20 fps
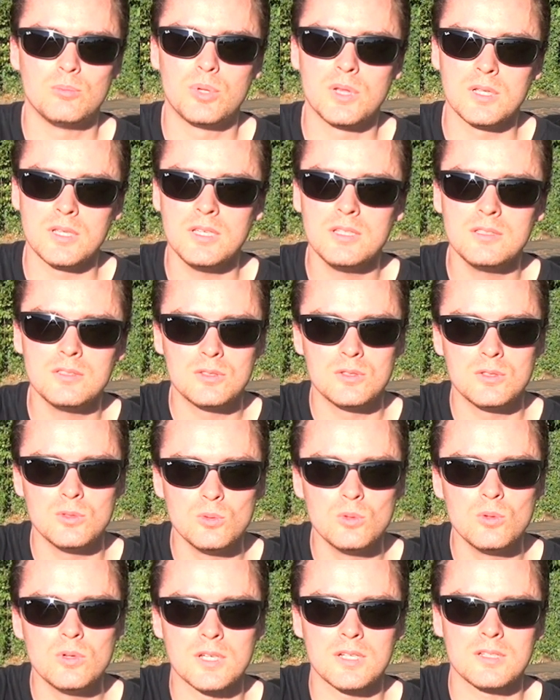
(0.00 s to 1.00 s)
please
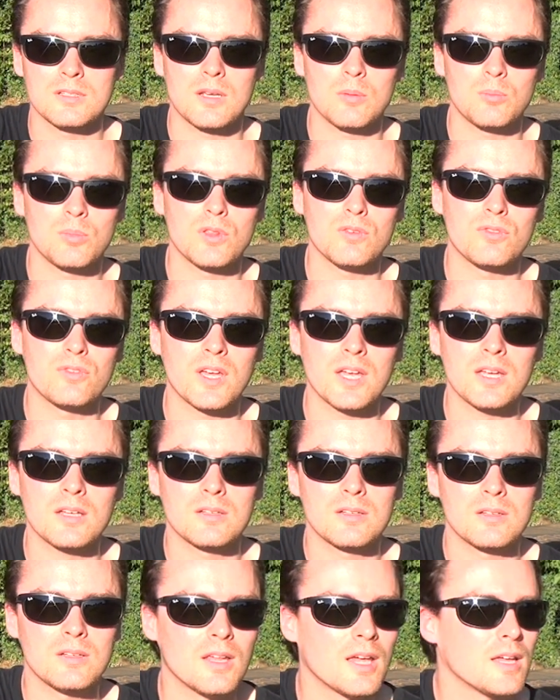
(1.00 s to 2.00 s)
do accept the
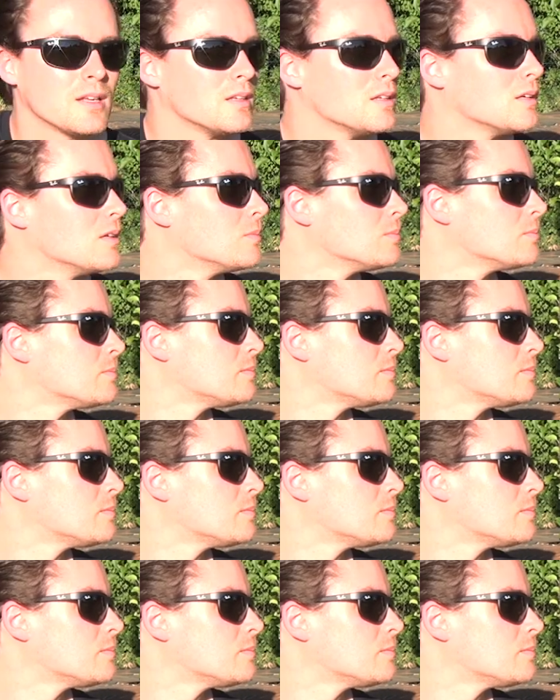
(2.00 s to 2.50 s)
fact that